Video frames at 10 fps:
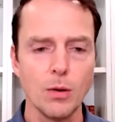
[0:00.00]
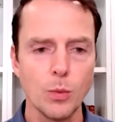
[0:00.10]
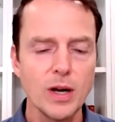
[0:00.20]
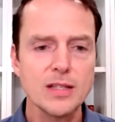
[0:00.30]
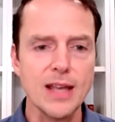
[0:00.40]
But
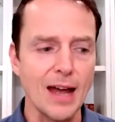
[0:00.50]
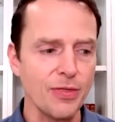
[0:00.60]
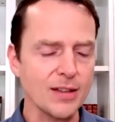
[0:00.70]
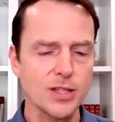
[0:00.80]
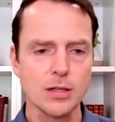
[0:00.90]
what is that?
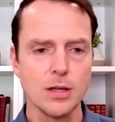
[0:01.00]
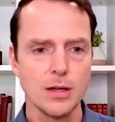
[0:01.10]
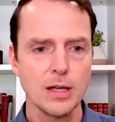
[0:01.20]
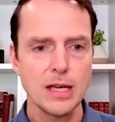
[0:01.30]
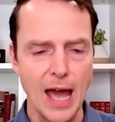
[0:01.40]
That's
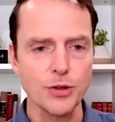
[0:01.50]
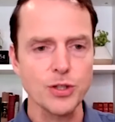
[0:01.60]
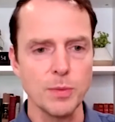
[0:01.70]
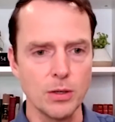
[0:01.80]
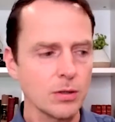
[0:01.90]

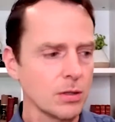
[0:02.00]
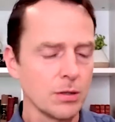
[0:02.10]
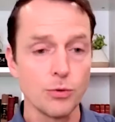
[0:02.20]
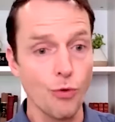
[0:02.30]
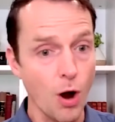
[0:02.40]
cow's milk
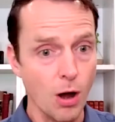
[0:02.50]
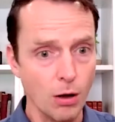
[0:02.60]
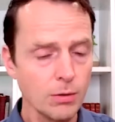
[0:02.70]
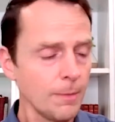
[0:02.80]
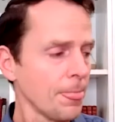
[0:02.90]

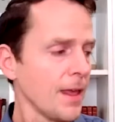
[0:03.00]
raw